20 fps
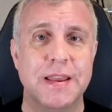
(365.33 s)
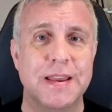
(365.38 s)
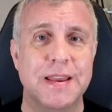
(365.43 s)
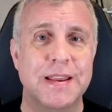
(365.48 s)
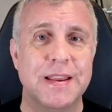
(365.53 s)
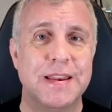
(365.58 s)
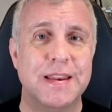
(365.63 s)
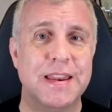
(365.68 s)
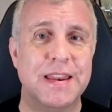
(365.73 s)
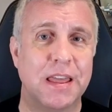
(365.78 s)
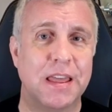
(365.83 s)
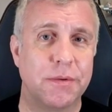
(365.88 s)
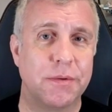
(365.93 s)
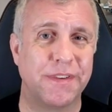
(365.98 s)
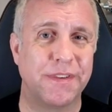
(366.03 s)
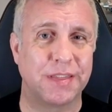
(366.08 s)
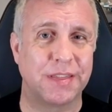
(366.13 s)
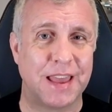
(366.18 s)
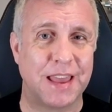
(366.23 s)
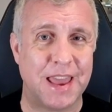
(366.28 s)
Now that we've
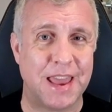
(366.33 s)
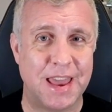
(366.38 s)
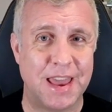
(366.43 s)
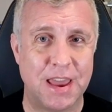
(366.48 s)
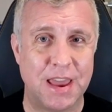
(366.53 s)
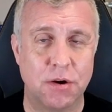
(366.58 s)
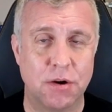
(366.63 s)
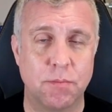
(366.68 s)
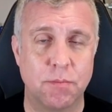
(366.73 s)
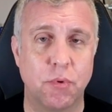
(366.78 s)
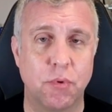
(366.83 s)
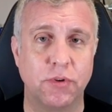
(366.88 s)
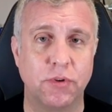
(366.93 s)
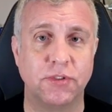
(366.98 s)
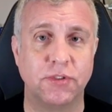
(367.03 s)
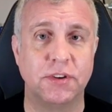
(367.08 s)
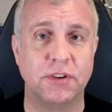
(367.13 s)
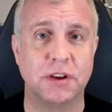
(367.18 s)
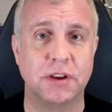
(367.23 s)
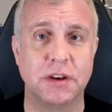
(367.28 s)
got the header
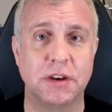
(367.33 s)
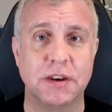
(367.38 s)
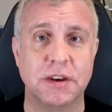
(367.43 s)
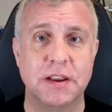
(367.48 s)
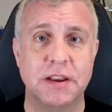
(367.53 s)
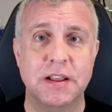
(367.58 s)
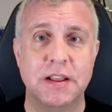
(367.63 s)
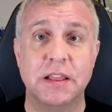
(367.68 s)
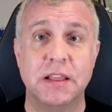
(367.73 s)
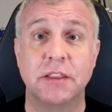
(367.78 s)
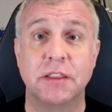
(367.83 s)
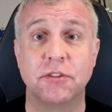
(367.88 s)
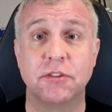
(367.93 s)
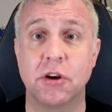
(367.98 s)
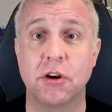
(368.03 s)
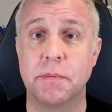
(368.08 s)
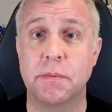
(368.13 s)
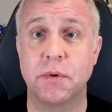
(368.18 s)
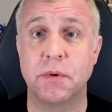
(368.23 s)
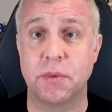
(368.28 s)
portion done, let's
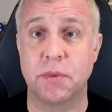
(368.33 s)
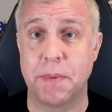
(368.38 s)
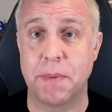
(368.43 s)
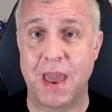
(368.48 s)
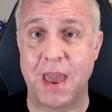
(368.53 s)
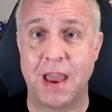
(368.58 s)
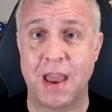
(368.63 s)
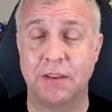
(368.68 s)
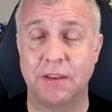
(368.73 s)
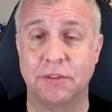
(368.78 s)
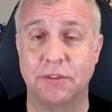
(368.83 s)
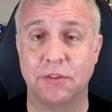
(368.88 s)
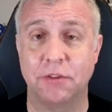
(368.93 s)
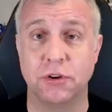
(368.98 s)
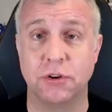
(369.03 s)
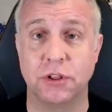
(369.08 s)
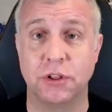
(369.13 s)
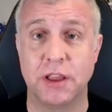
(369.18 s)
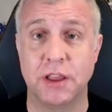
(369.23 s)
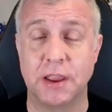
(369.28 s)
talk about what the packets
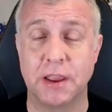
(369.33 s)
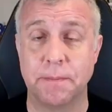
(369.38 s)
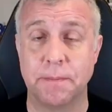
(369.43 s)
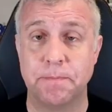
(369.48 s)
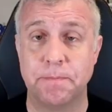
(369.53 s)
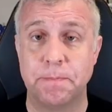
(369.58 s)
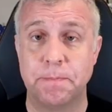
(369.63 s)
look like.